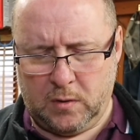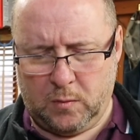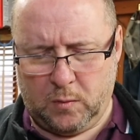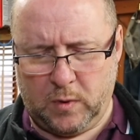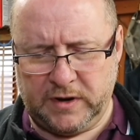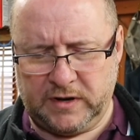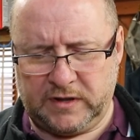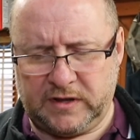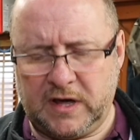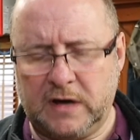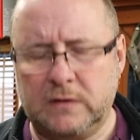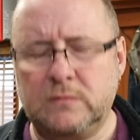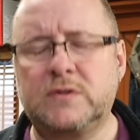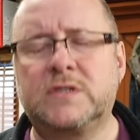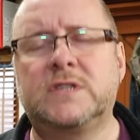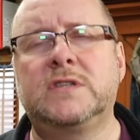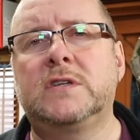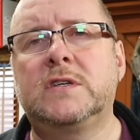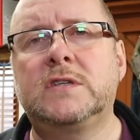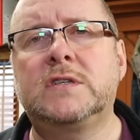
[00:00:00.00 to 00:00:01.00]

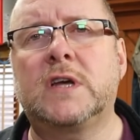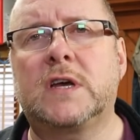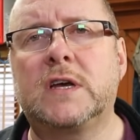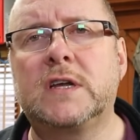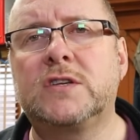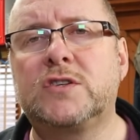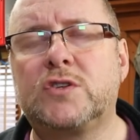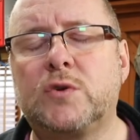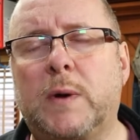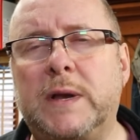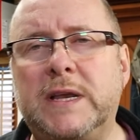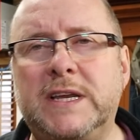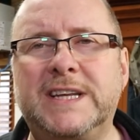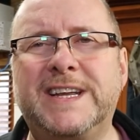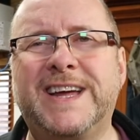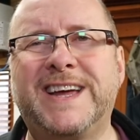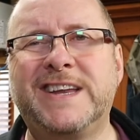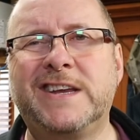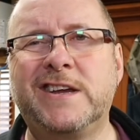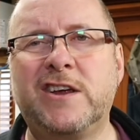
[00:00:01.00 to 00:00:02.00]

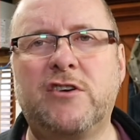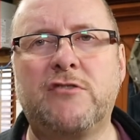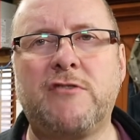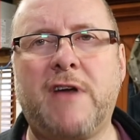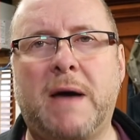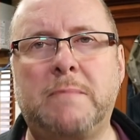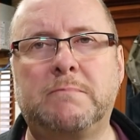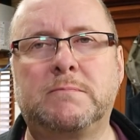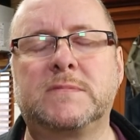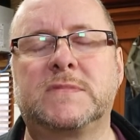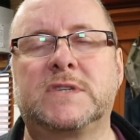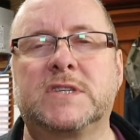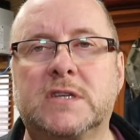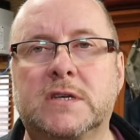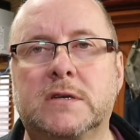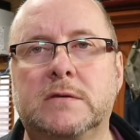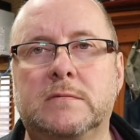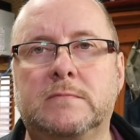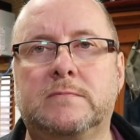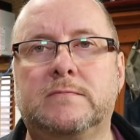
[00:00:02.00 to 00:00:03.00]
1,029
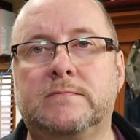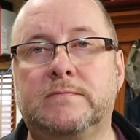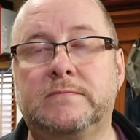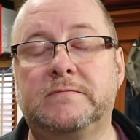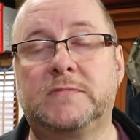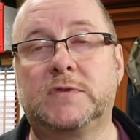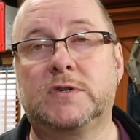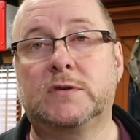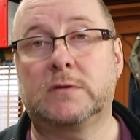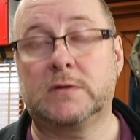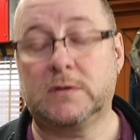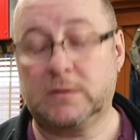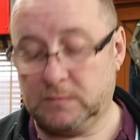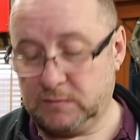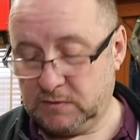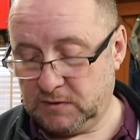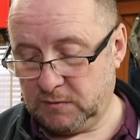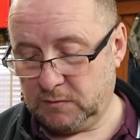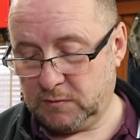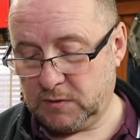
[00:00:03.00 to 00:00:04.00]
grams. So I don't
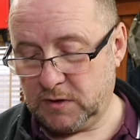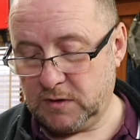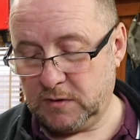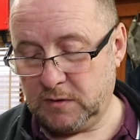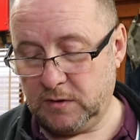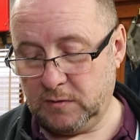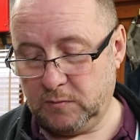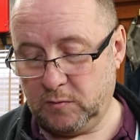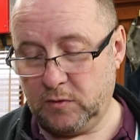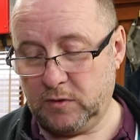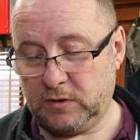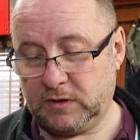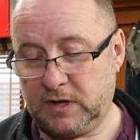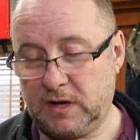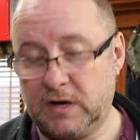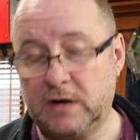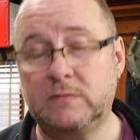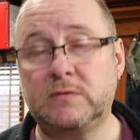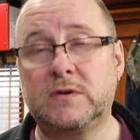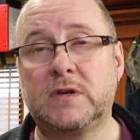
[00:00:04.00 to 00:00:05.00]
know whether you want to work
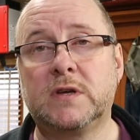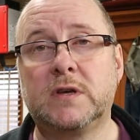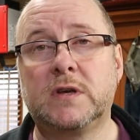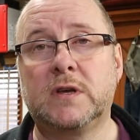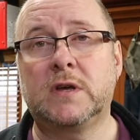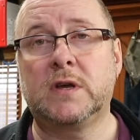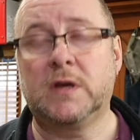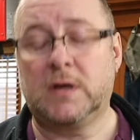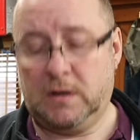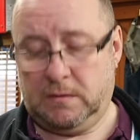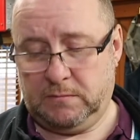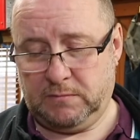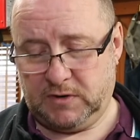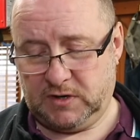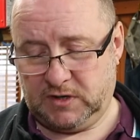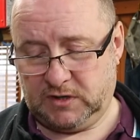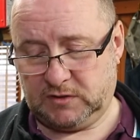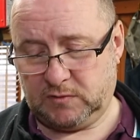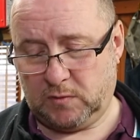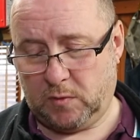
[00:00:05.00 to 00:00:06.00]
that out. but it's